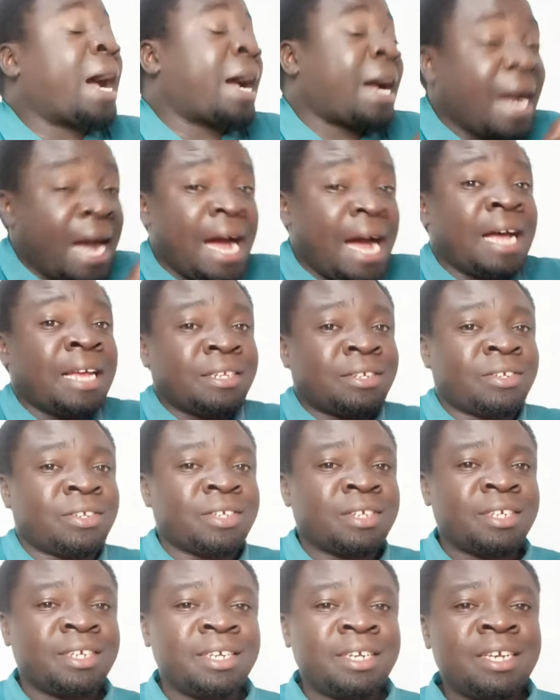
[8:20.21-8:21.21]

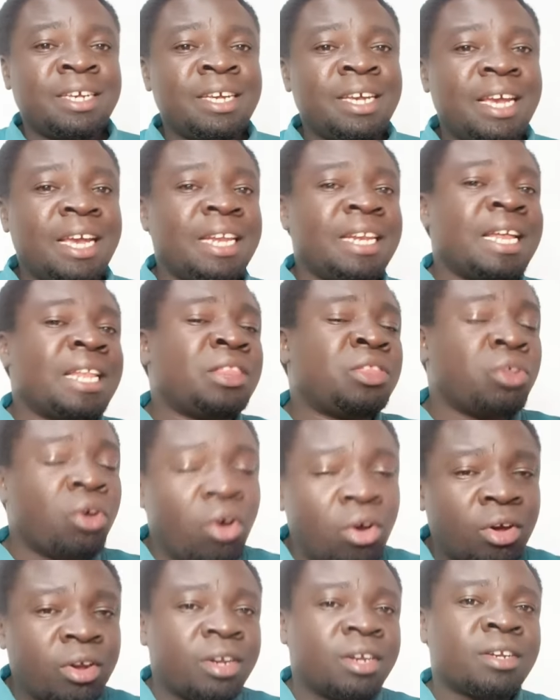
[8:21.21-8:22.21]
curse and a
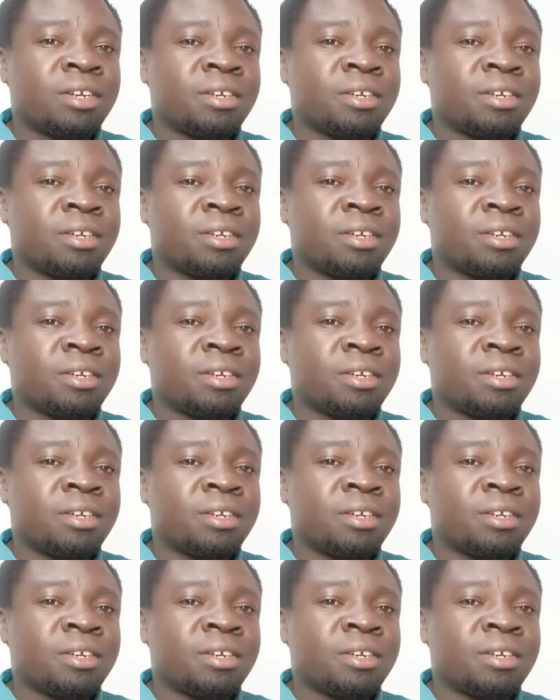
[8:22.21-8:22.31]
thorn